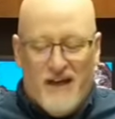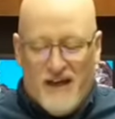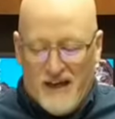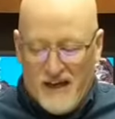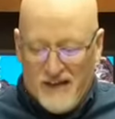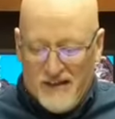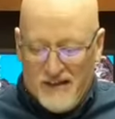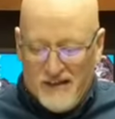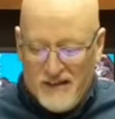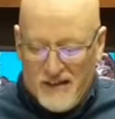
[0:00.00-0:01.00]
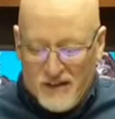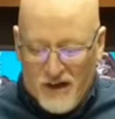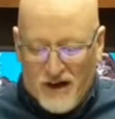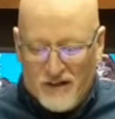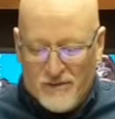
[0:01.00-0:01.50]
and he
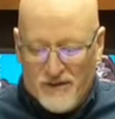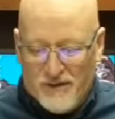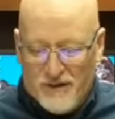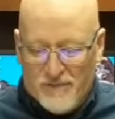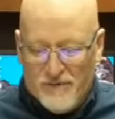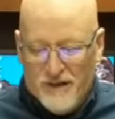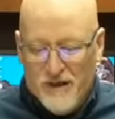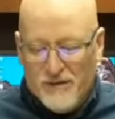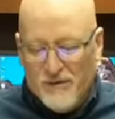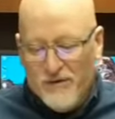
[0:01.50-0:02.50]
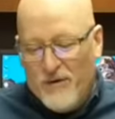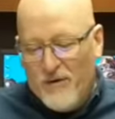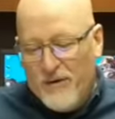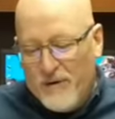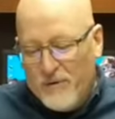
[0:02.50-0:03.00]
talked with them. So
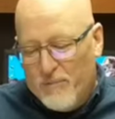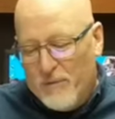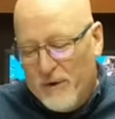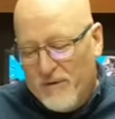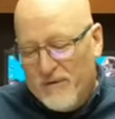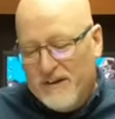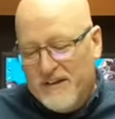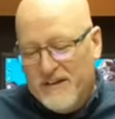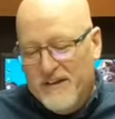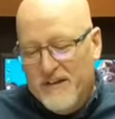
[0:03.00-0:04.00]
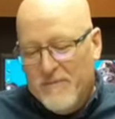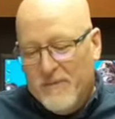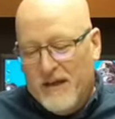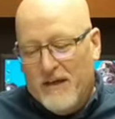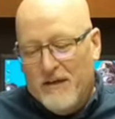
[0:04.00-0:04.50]
though they were perfect,
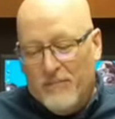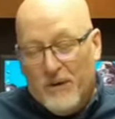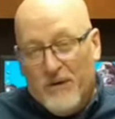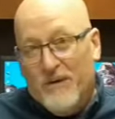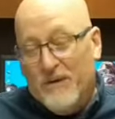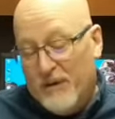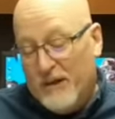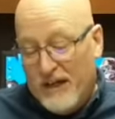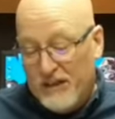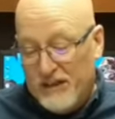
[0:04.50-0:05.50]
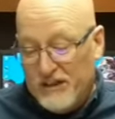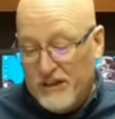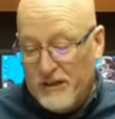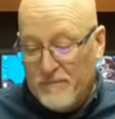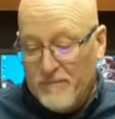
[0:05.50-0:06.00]
in a perfect
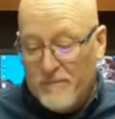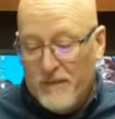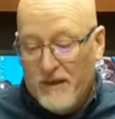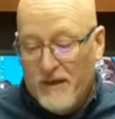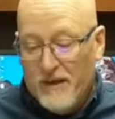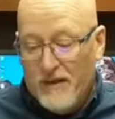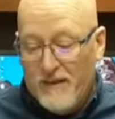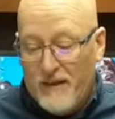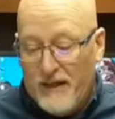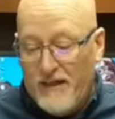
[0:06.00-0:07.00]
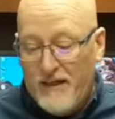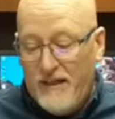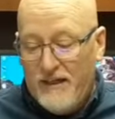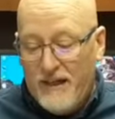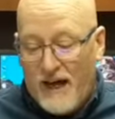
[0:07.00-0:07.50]
relationship, they
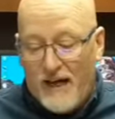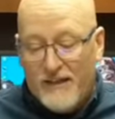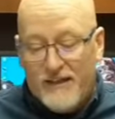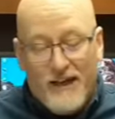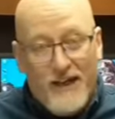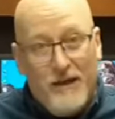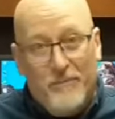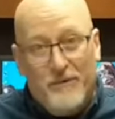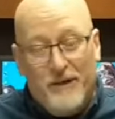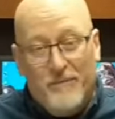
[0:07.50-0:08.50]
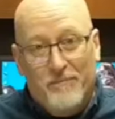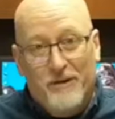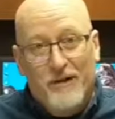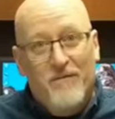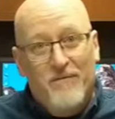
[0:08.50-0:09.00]
needed God to help
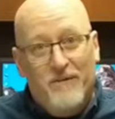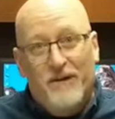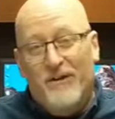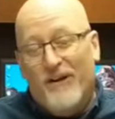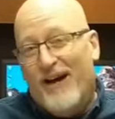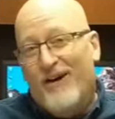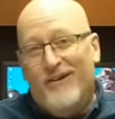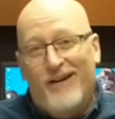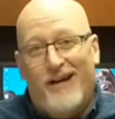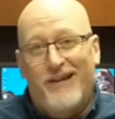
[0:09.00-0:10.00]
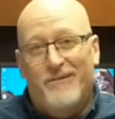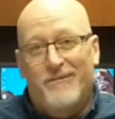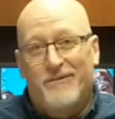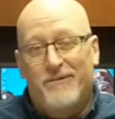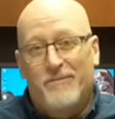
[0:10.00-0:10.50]
them figure out
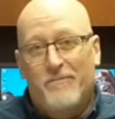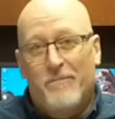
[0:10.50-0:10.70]
life.